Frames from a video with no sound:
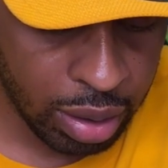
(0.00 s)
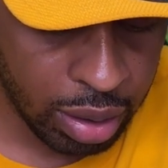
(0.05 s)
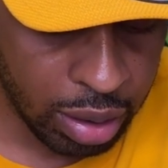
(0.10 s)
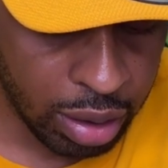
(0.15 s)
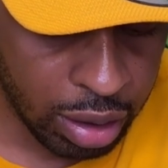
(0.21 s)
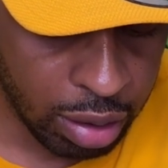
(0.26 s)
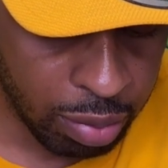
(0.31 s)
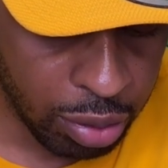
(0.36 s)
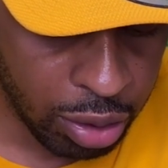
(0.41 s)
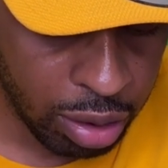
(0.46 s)

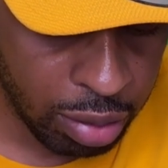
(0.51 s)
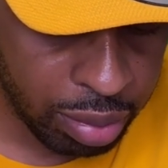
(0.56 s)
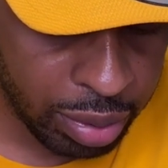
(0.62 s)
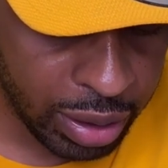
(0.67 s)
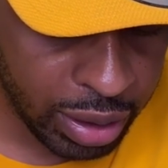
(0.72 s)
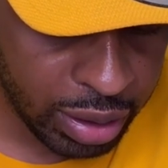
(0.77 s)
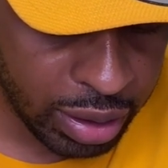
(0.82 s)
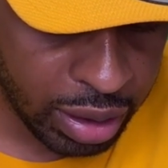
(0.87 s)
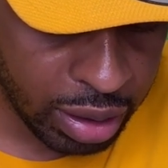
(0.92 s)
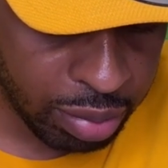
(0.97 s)
And the
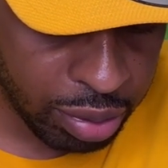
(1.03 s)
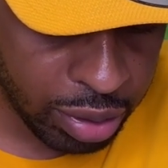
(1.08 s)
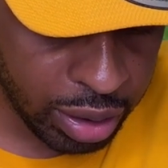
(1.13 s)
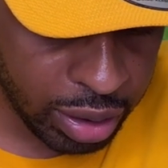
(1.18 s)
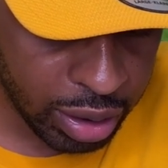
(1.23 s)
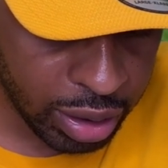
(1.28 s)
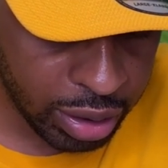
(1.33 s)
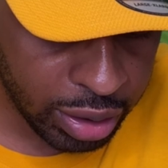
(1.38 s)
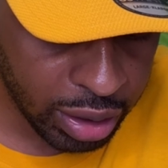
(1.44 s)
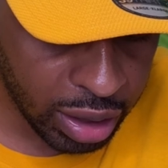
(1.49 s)
bullpen did a pretty
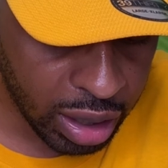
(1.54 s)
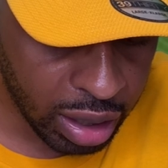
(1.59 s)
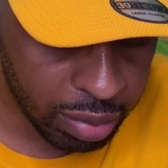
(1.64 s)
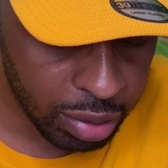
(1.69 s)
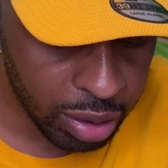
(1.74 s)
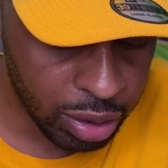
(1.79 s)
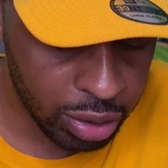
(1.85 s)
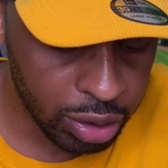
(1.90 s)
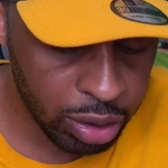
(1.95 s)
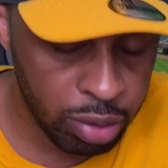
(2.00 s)
good job,
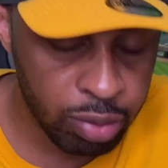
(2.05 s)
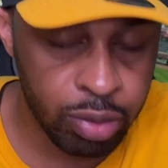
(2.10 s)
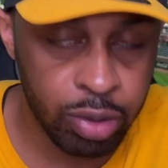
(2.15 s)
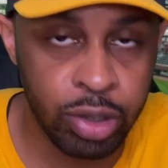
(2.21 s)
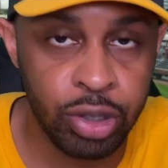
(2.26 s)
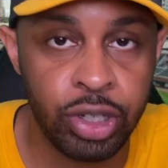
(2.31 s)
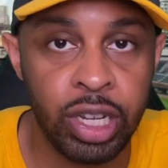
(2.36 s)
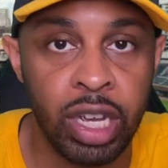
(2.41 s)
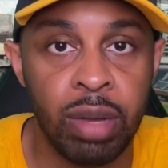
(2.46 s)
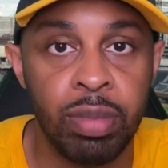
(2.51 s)
although
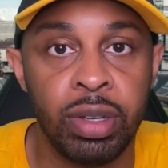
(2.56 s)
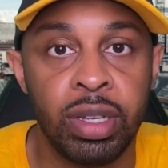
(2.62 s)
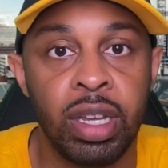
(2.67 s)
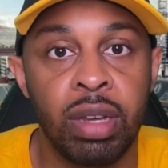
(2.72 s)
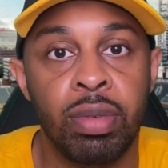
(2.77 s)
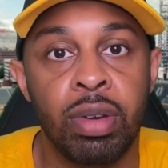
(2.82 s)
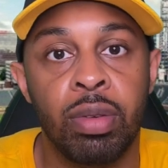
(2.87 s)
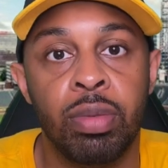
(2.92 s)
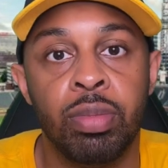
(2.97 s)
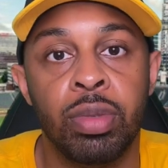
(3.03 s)
Royce Chapman
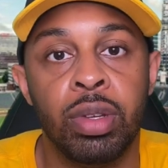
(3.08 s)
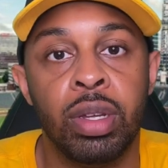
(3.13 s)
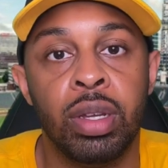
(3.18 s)
gave up